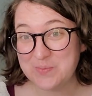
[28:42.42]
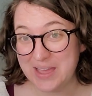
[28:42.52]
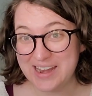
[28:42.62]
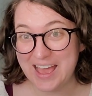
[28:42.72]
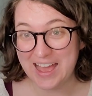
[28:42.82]

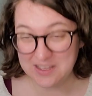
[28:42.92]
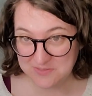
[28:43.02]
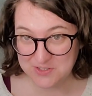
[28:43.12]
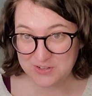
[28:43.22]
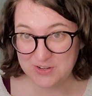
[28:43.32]
but
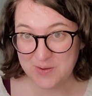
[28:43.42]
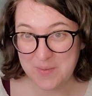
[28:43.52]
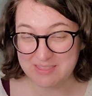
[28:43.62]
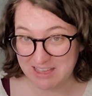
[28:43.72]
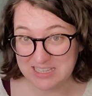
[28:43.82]
after
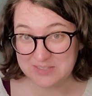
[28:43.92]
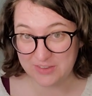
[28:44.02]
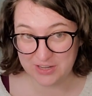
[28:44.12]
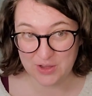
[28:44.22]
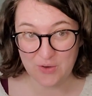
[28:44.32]
my last
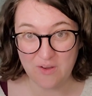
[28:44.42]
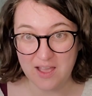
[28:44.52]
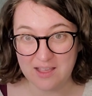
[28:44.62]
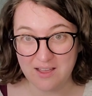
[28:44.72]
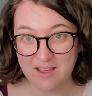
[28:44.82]
video,
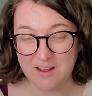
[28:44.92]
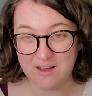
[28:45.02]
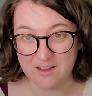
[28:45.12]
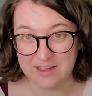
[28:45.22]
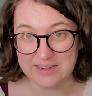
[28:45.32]
I got
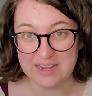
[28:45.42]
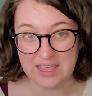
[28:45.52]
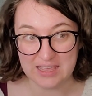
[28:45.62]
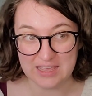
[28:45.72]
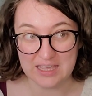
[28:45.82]
on
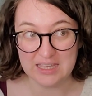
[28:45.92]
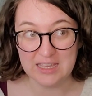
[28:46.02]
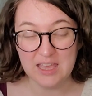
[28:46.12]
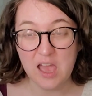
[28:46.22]
a